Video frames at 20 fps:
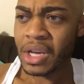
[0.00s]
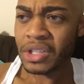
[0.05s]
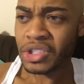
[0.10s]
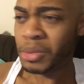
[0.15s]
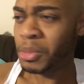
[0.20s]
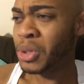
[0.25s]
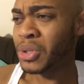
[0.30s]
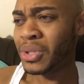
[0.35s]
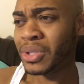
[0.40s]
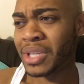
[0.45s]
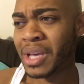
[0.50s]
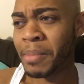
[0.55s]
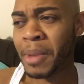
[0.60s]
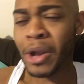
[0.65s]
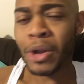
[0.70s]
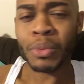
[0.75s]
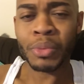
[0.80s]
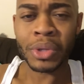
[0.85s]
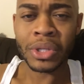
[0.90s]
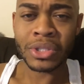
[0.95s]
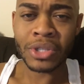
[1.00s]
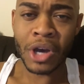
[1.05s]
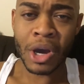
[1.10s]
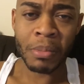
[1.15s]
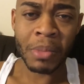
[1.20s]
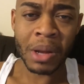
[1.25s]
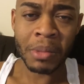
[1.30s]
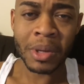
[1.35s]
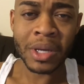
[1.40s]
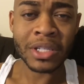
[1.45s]
so most of the time i don't really talk
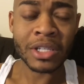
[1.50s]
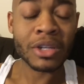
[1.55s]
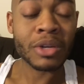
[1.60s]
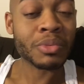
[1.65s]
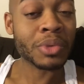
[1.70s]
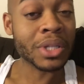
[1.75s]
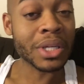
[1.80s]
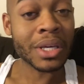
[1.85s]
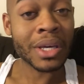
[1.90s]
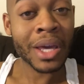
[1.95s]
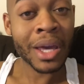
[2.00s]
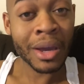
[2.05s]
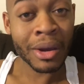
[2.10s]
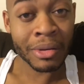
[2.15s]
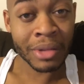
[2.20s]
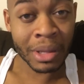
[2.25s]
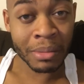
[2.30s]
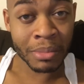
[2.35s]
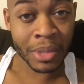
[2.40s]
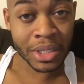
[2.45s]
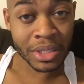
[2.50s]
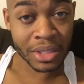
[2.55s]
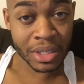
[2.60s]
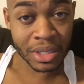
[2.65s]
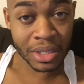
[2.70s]
about it because i don't really care that much and